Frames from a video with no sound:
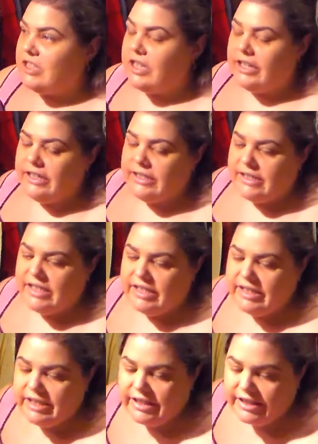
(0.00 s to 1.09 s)
of Chinese
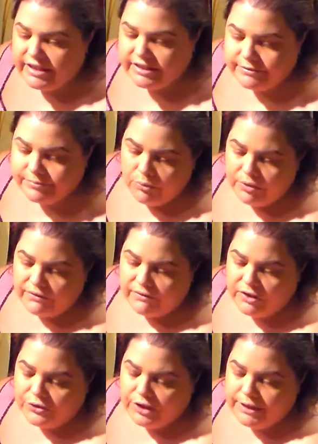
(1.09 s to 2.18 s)
tea and
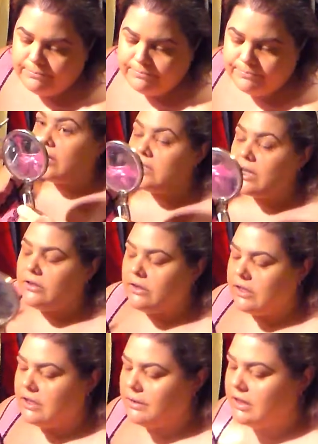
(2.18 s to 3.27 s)
review it. It's
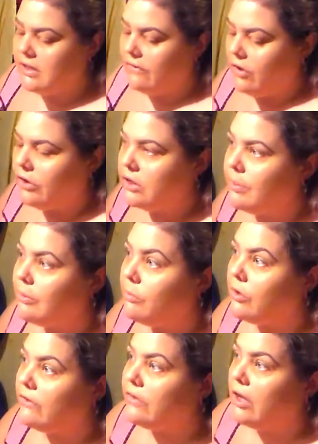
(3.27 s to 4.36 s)
interesting because I've always been
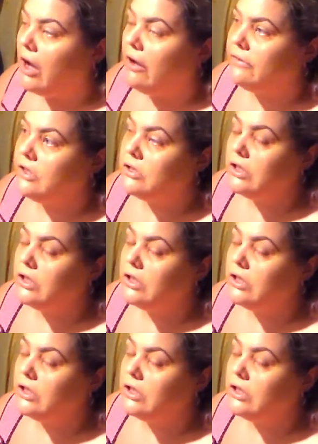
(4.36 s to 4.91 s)
more of a coffee